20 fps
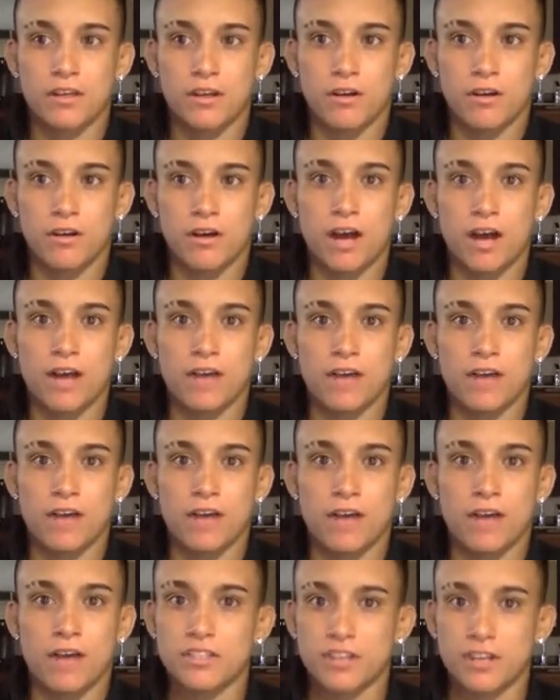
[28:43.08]
know, I
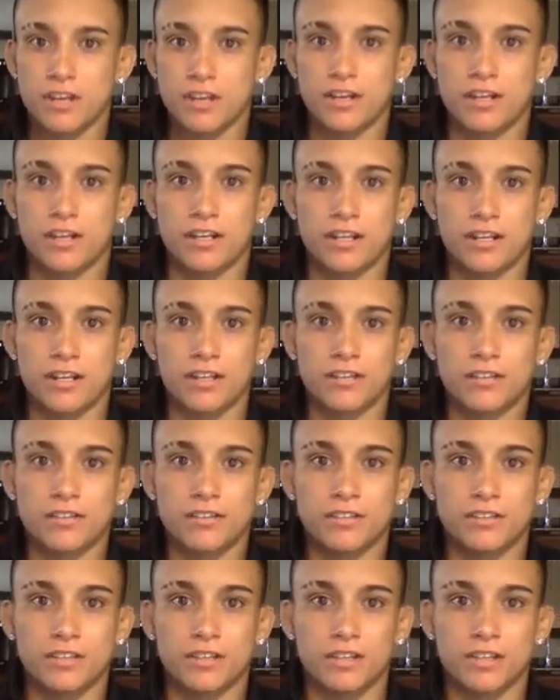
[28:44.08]
really started
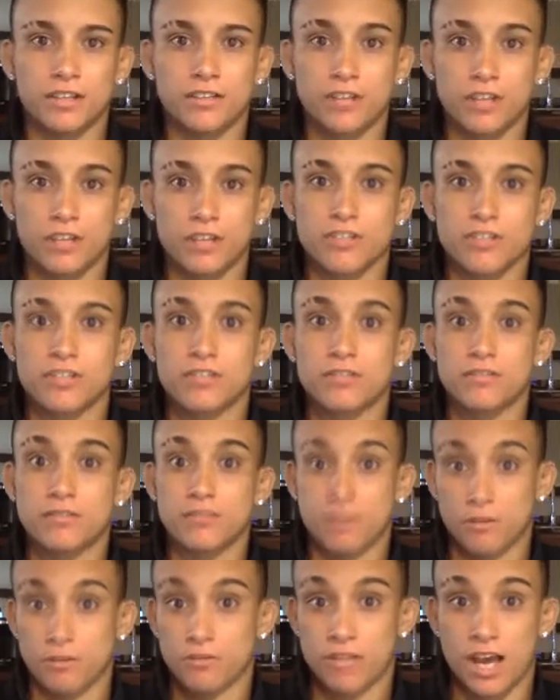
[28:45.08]
to trust
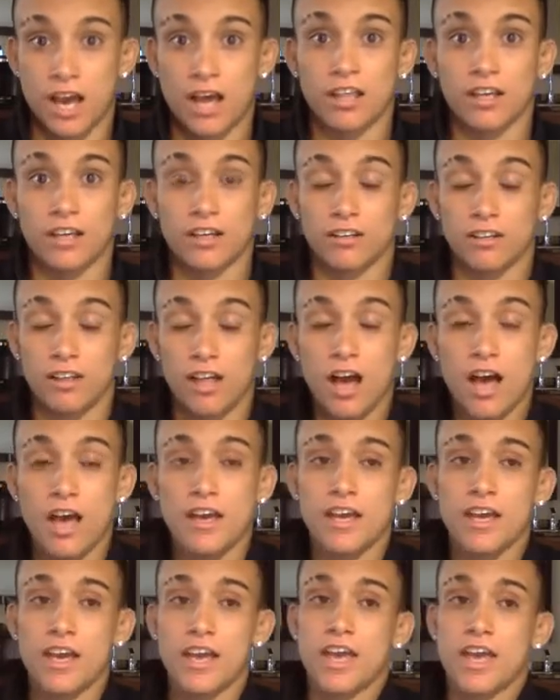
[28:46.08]
Coach Alec a lot.
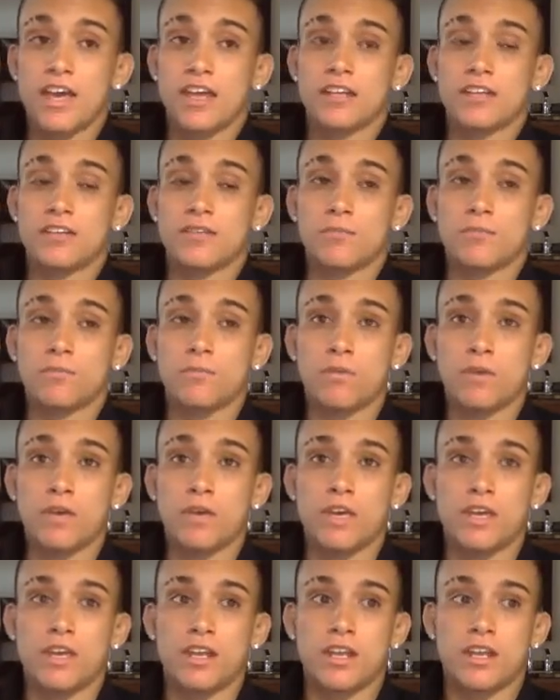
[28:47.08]
And
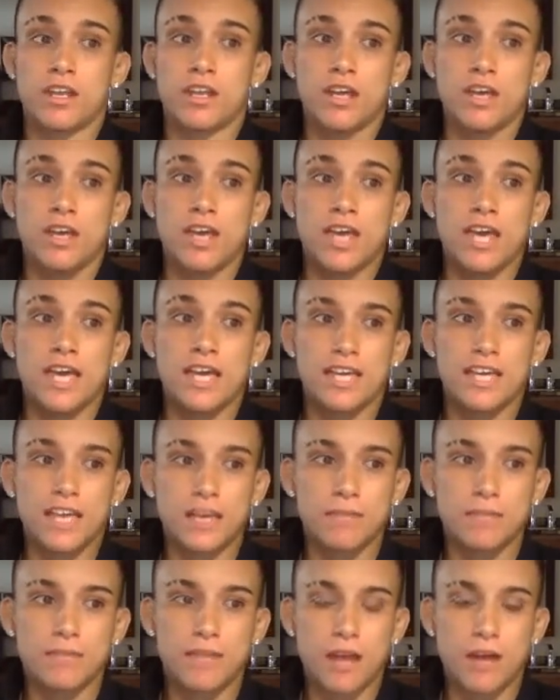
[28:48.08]
when it
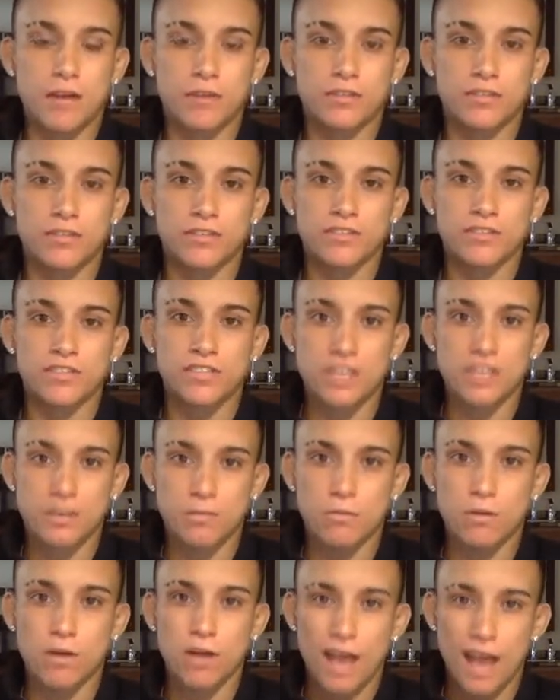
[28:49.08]
came down to seeing
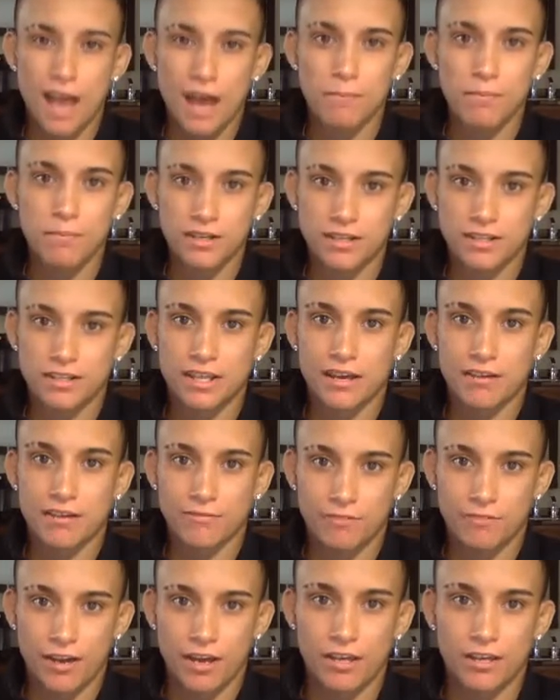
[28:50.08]
what happened in that
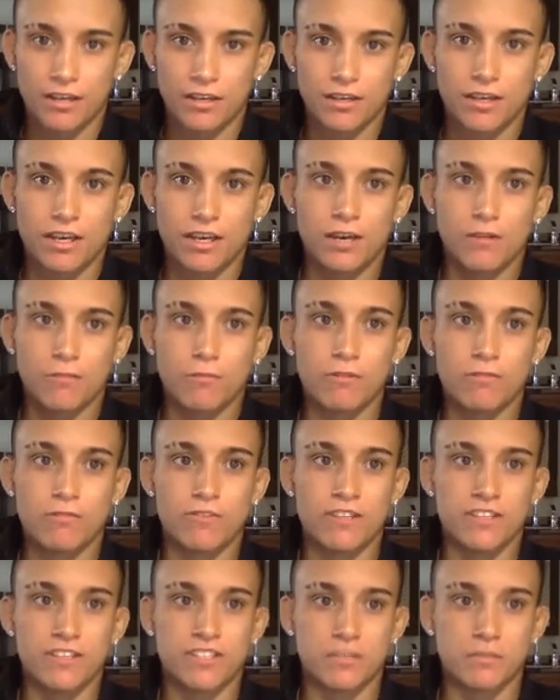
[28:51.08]
fight, we
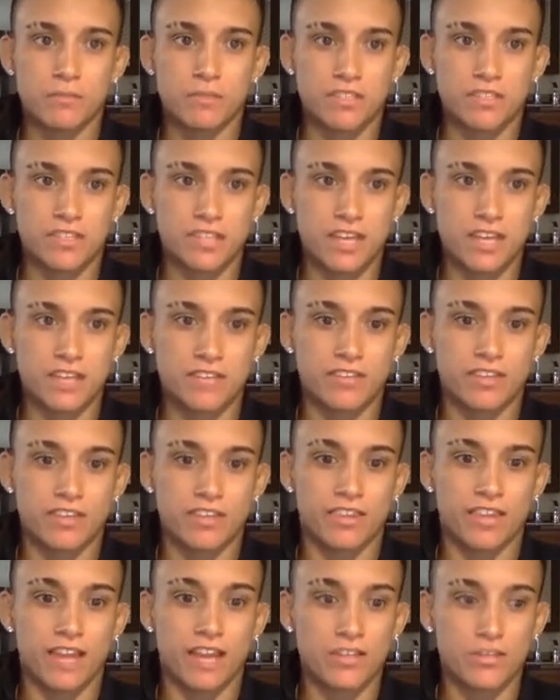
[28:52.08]
fixed the mistakes,
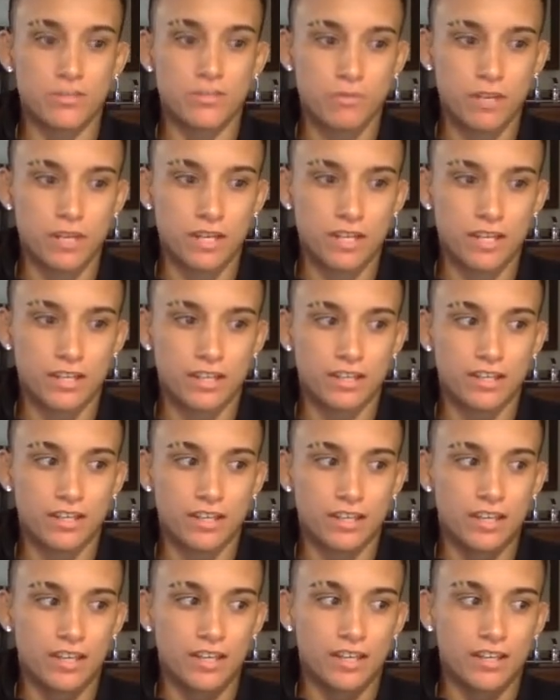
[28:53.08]
and that's when he
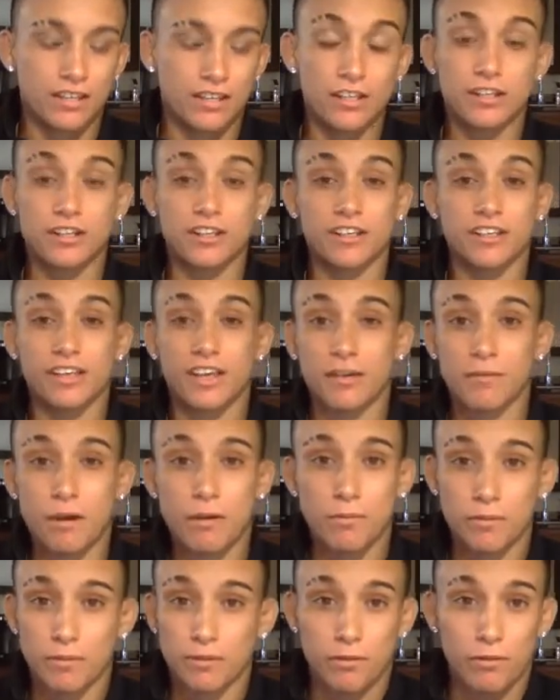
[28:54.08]
literally came up
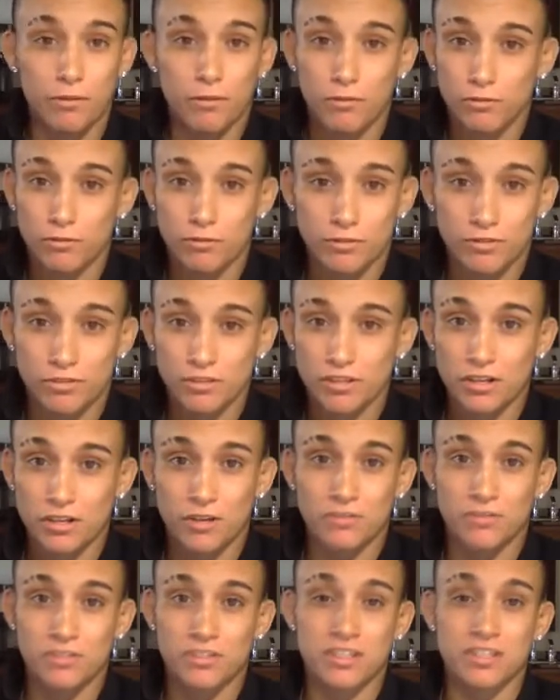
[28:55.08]
with a whole, you know,
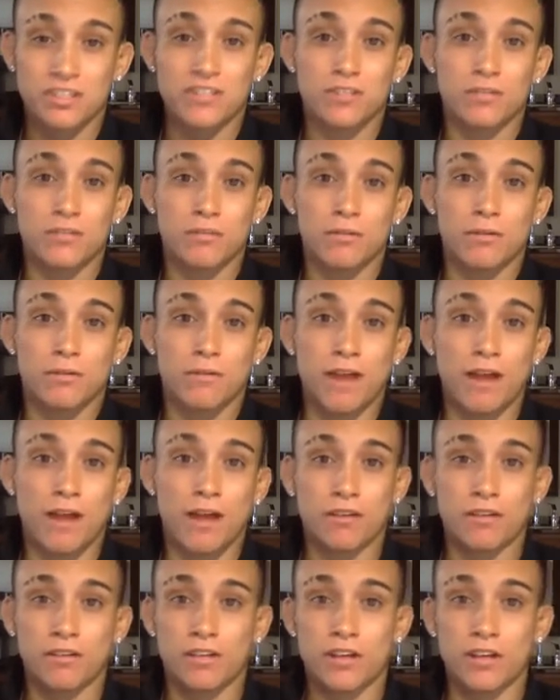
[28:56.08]
system
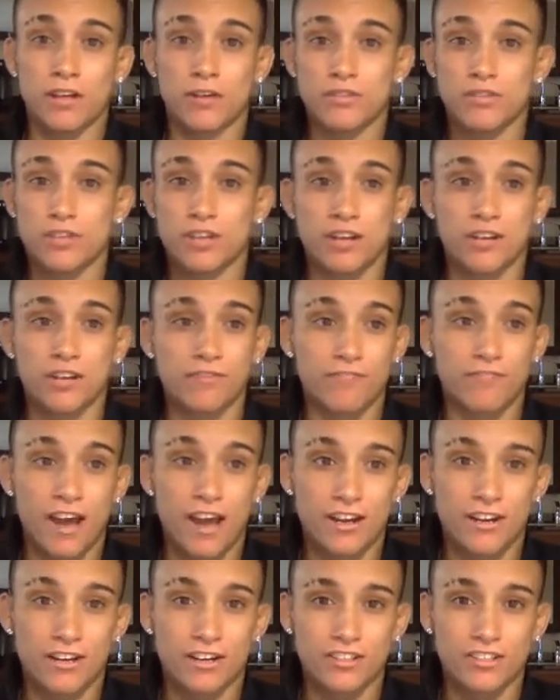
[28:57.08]
around, you know, certain
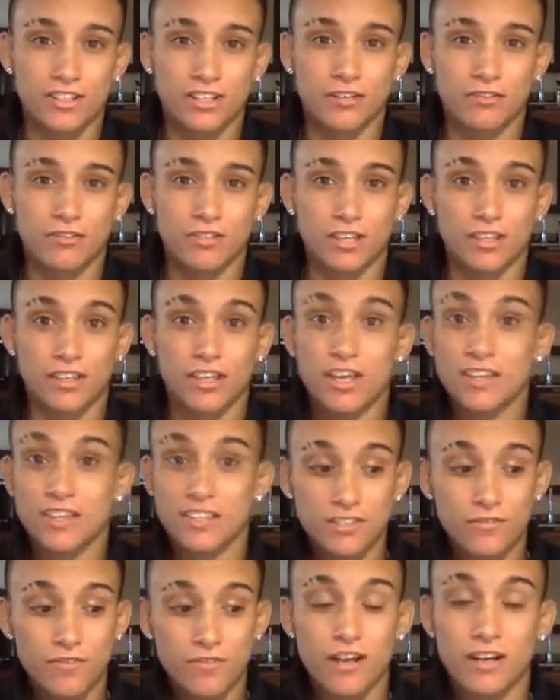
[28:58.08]
fighters. And he was like,
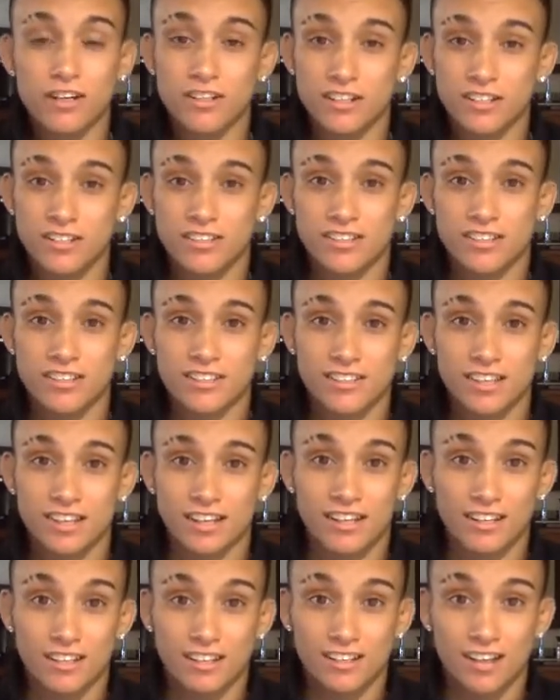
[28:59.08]
this fighter does this,
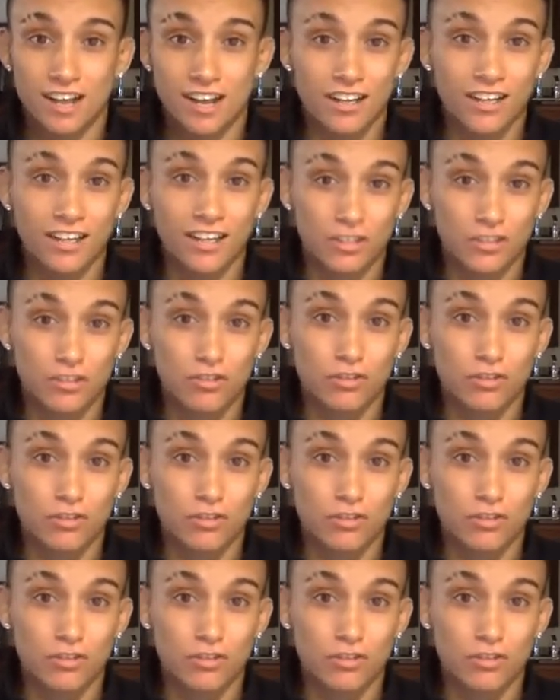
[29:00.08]
like, kind of like you